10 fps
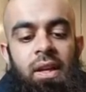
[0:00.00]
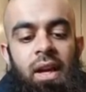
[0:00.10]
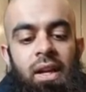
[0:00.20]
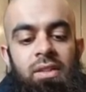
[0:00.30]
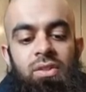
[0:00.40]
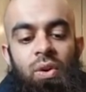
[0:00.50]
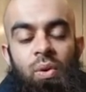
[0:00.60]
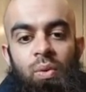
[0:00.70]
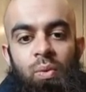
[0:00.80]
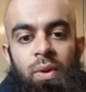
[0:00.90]
And
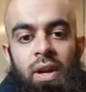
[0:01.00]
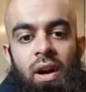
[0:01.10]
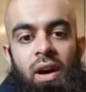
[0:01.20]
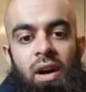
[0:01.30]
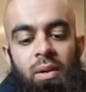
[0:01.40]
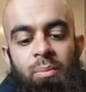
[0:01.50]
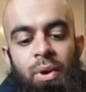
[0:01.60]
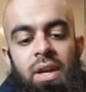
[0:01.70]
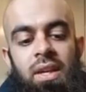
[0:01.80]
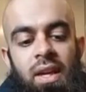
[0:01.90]
so we are
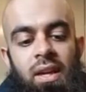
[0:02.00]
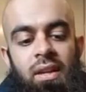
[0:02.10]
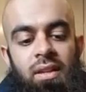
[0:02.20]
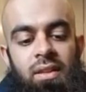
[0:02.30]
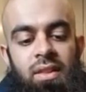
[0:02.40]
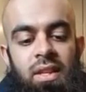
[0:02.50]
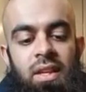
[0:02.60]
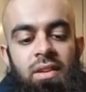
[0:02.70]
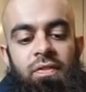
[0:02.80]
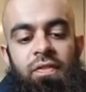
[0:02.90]
breaking
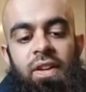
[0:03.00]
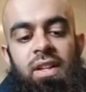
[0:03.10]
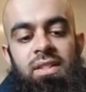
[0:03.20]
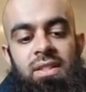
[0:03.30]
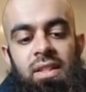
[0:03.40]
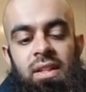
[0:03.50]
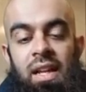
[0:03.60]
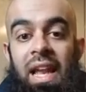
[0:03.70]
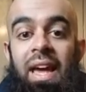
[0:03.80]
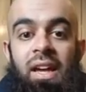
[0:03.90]
the first
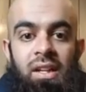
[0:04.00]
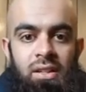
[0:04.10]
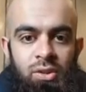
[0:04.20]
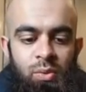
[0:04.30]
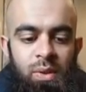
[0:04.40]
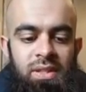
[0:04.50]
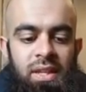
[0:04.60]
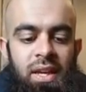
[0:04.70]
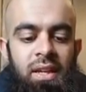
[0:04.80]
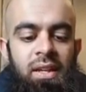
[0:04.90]
layer, should we
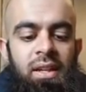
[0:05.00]
say.